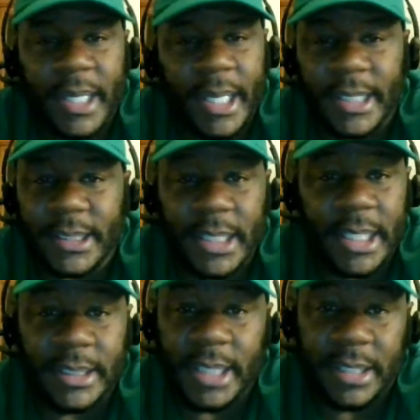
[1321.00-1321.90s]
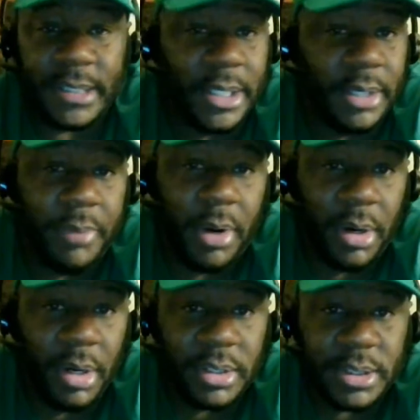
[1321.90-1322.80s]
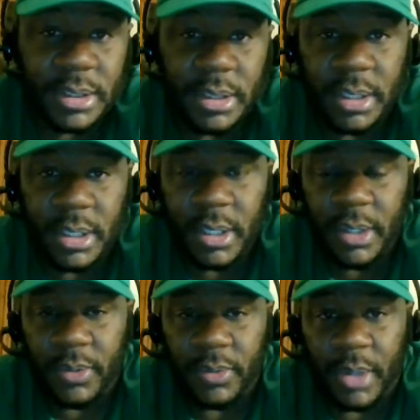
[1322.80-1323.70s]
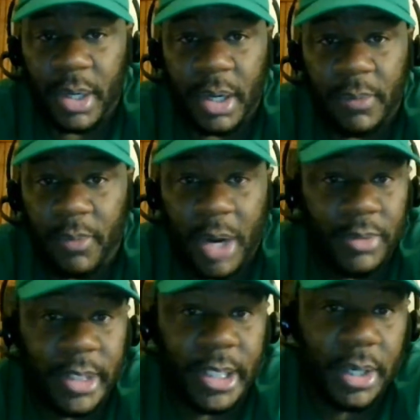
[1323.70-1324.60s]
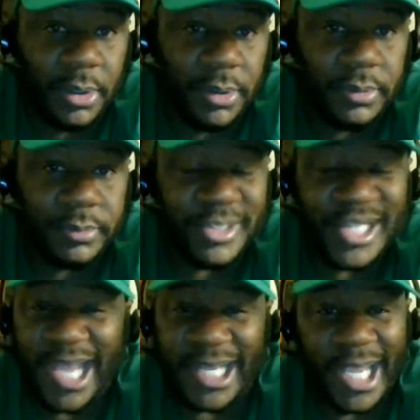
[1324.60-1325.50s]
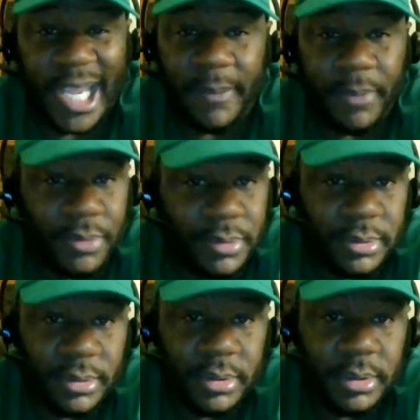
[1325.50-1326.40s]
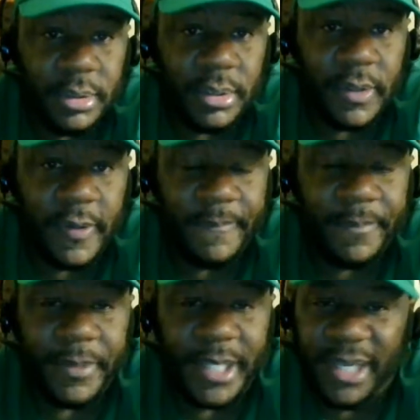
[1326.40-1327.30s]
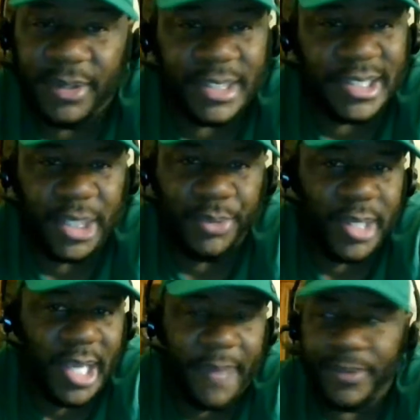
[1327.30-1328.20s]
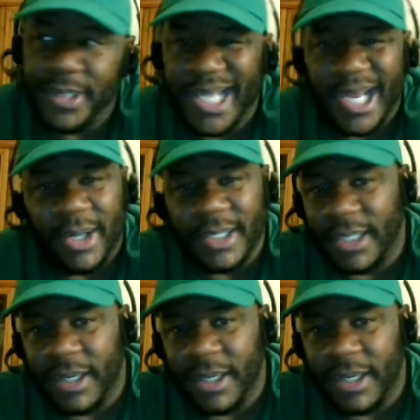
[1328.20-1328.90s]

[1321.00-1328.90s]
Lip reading: like I said, that Derek Barnes, Rodrigo, Jack Campbell, eager to see what happened with that. Our